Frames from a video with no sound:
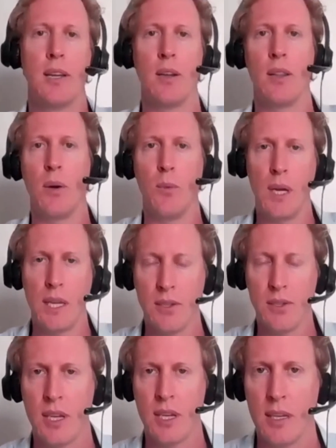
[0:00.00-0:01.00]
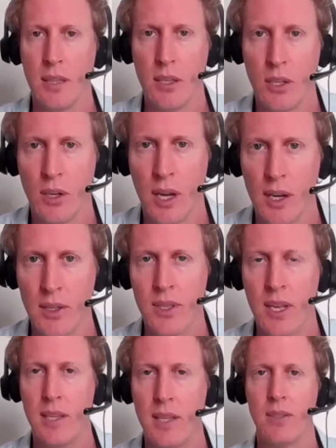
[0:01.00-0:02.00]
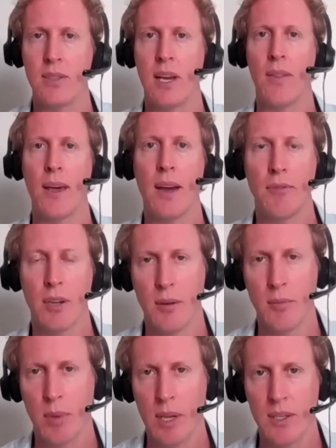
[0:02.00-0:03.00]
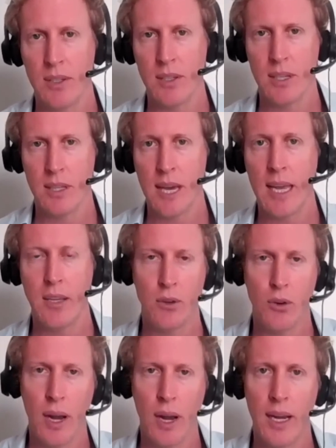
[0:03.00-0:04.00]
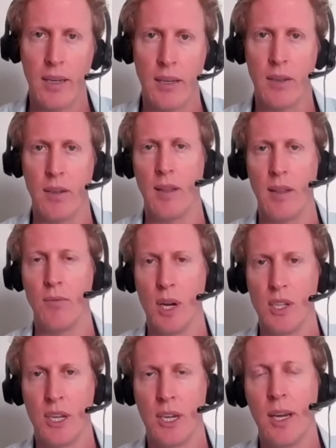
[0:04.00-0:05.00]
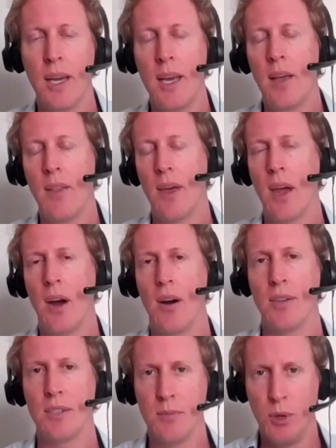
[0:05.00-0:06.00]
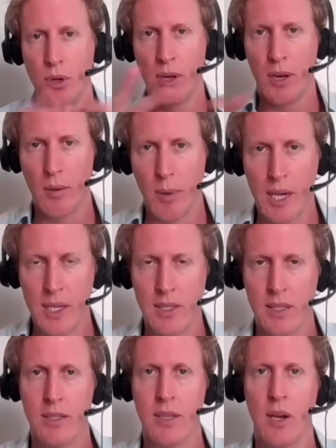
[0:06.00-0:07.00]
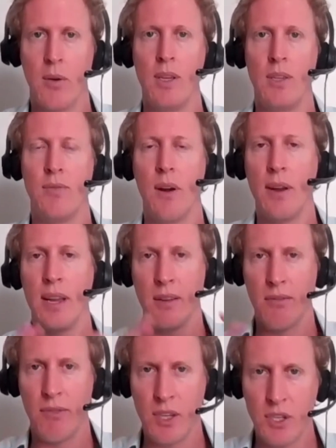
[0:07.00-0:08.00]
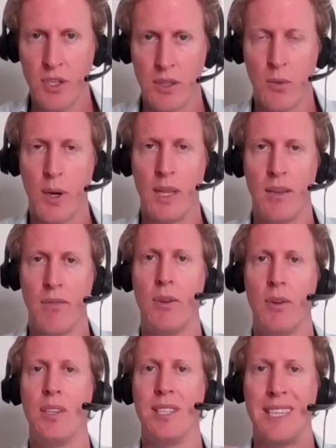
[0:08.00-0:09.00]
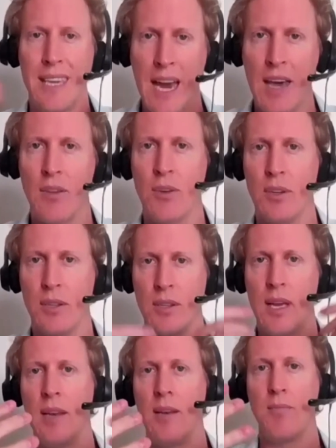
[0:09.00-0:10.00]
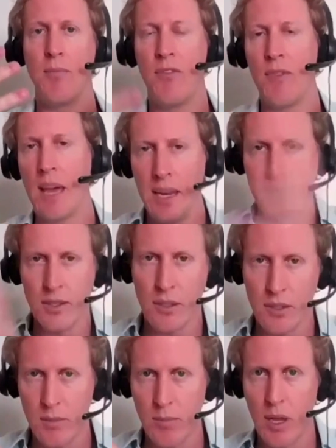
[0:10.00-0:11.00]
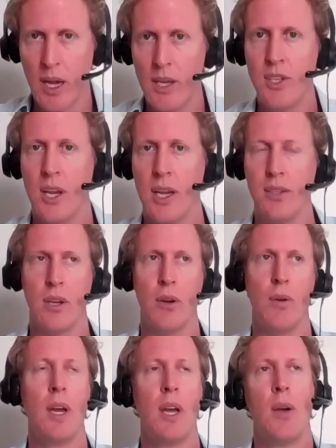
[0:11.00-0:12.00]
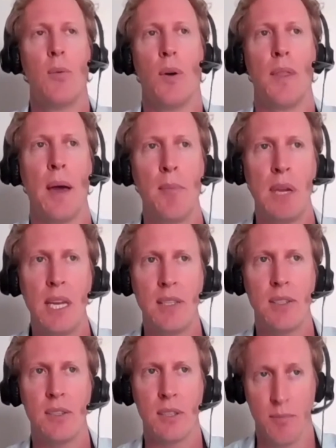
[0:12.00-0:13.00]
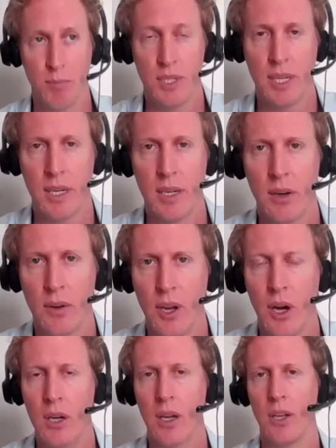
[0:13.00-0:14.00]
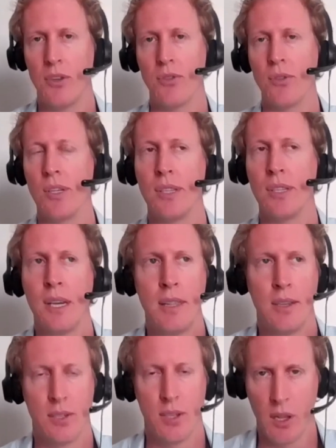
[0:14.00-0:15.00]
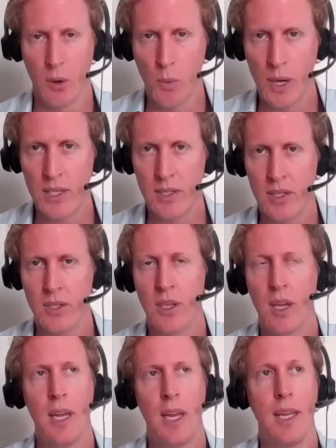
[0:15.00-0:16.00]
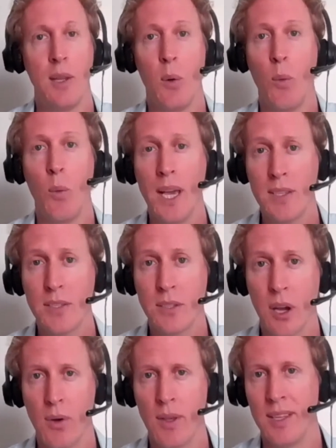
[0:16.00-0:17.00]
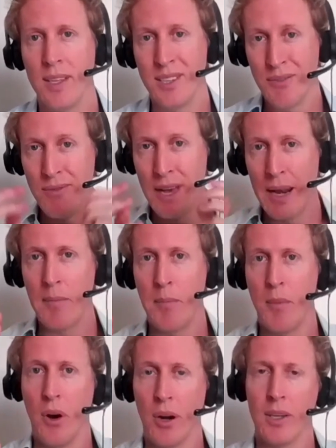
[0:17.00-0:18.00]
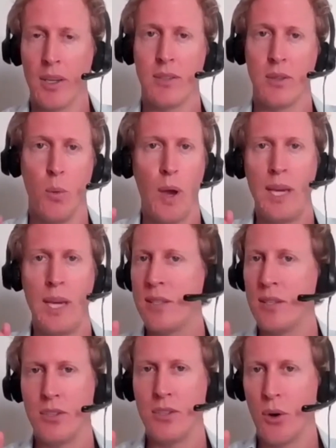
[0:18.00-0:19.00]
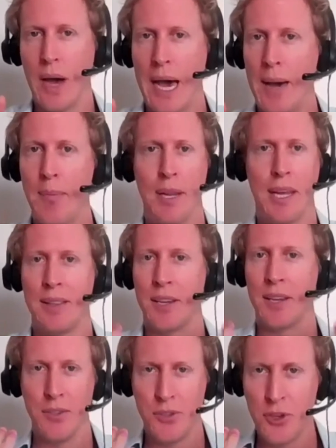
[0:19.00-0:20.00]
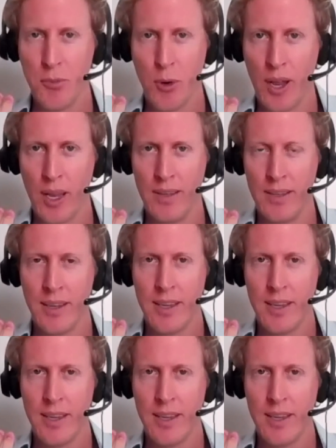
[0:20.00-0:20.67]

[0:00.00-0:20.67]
that we can see in the United States and South Africa and places like that, Ukraine and Russia. They are small little places. So it's very inefficient the way that food is gathered and then fed into the supply chain. So what that means is, in particular in hot countries, there's a lot of wastage. In the West, though, in the developed markets, the wastage is all happening at the consumer end.